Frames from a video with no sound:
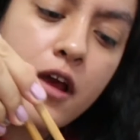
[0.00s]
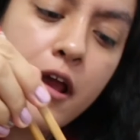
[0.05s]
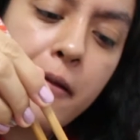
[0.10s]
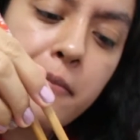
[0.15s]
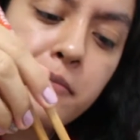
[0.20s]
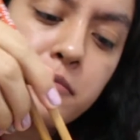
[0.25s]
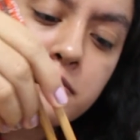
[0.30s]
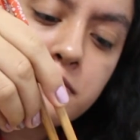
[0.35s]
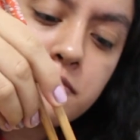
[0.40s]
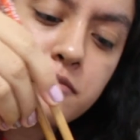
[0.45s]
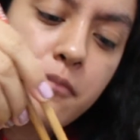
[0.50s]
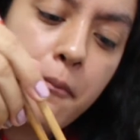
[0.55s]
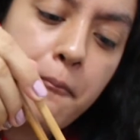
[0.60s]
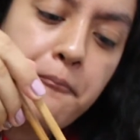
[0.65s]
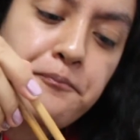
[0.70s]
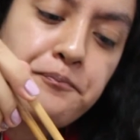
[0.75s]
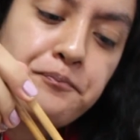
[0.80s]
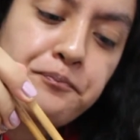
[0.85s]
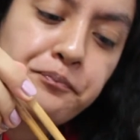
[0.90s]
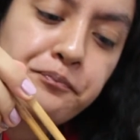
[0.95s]
like
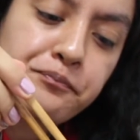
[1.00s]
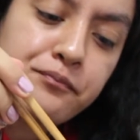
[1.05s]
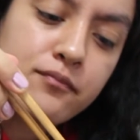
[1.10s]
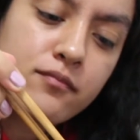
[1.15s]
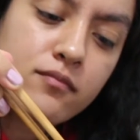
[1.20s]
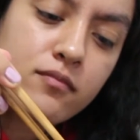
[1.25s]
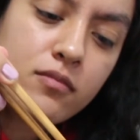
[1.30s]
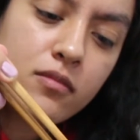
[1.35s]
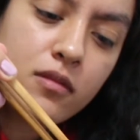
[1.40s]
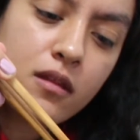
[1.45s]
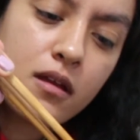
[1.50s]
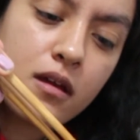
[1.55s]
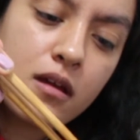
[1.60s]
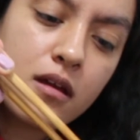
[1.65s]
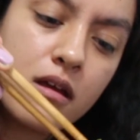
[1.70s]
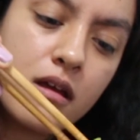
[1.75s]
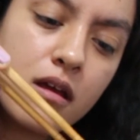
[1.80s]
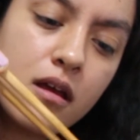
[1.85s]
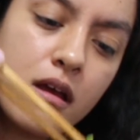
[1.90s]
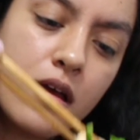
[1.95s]

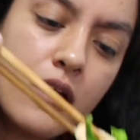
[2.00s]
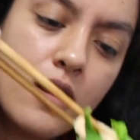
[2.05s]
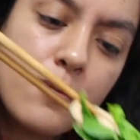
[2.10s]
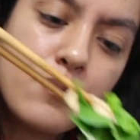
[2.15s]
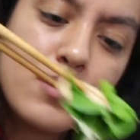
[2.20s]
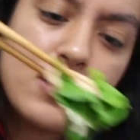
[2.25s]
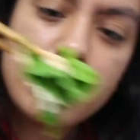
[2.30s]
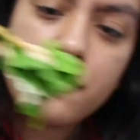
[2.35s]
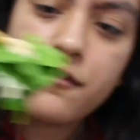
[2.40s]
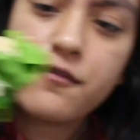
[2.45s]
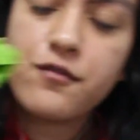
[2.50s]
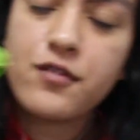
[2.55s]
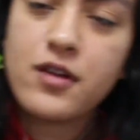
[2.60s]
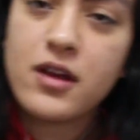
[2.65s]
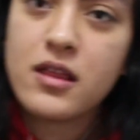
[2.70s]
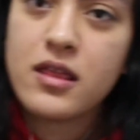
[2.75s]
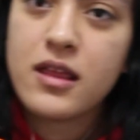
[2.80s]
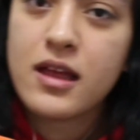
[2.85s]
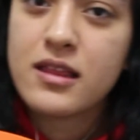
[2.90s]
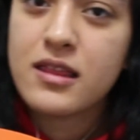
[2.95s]
a bit
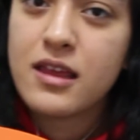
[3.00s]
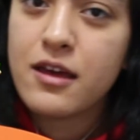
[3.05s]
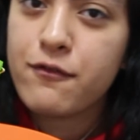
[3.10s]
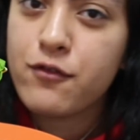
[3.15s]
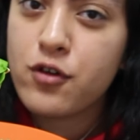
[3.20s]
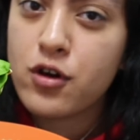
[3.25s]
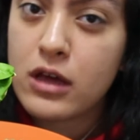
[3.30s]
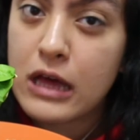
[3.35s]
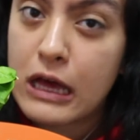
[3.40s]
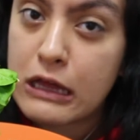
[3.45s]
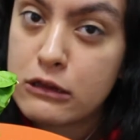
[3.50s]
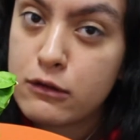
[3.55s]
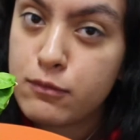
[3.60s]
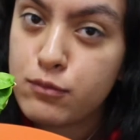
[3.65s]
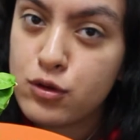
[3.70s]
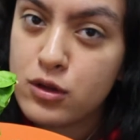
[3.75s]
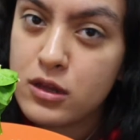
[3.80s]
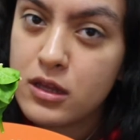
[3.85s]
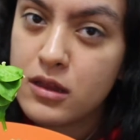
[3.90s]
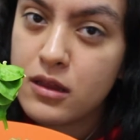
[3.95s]
afraid that they forgot to
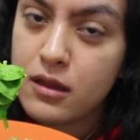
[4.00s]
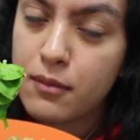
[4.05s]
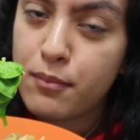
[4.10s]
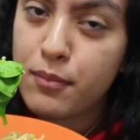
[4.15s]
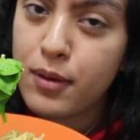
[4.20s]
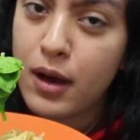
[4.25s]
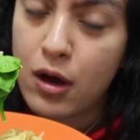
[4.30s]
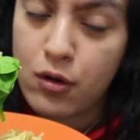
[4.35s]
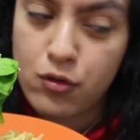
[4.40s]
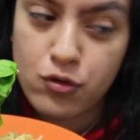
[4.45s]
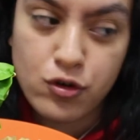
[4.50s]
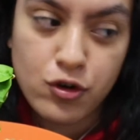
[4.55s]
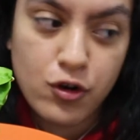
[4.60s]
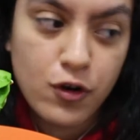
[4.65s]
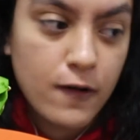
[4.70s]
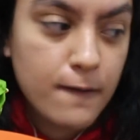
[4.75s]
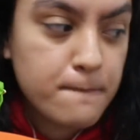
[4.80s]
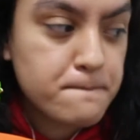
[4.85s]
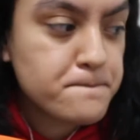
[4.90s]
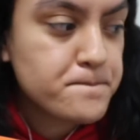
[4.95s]
put in the
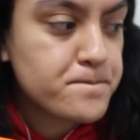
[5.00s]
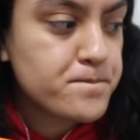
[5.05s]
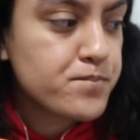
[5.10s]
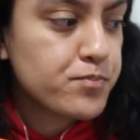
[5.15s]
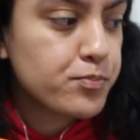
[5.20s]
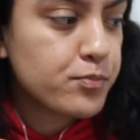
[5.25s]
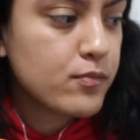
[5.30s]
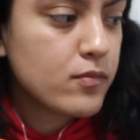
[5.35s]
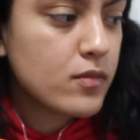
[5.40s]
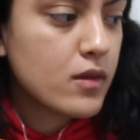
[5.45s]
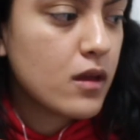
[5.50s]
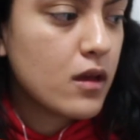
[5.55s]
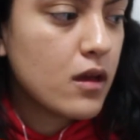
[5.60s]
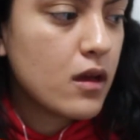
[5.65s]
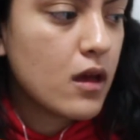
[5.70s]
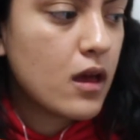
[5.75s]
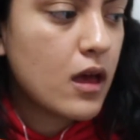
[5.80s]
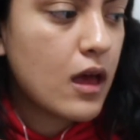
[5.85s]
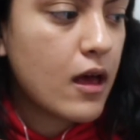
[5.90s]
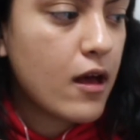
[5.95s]
powder
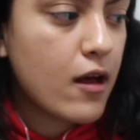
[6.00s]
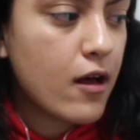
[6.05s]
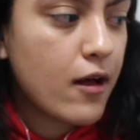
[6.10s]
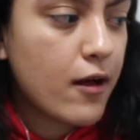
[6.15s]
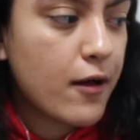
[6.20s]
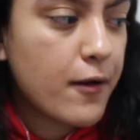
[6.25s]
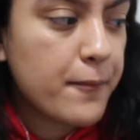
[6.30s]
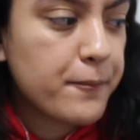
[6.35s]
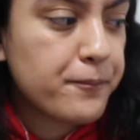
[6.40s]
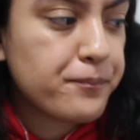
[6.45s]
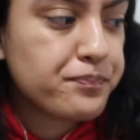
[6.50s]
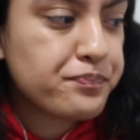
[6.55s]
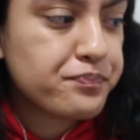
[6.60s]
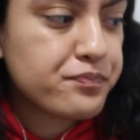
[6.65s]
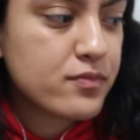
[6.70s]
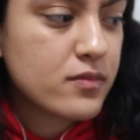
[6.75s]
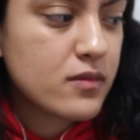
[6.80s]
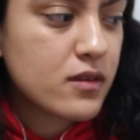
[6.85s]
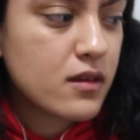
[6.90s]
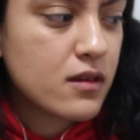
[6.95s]
um,
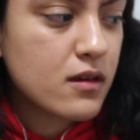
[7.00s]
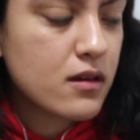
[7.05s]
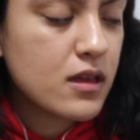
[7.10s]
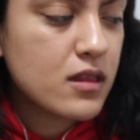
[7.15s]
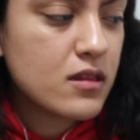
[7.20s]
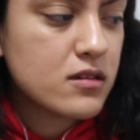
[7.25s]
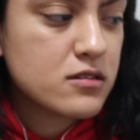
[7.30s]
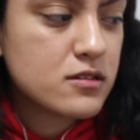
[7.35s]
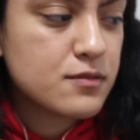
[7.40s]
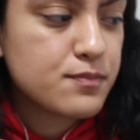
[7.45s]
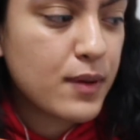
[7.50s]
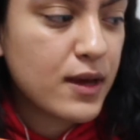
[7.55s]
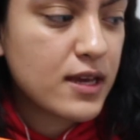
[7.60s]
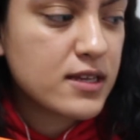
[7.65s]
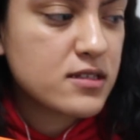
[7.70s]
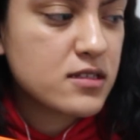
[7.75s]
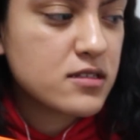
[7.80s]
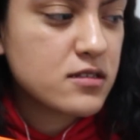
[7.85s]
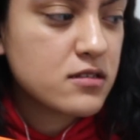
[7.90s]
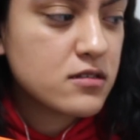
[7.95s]
and the
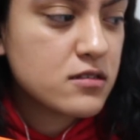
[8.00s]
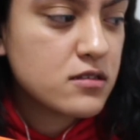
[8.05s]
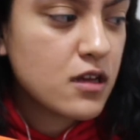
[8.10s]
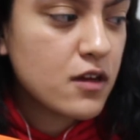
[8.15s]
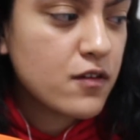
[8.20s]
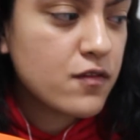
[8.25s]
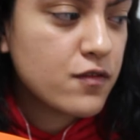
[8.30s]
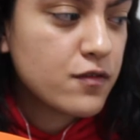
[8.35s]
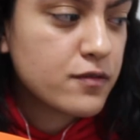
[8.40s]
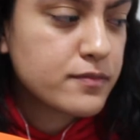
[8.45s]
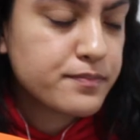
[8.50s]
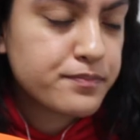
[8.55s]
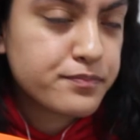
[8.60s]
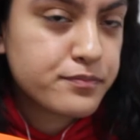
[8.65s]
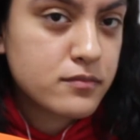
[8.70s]
spices and stuff,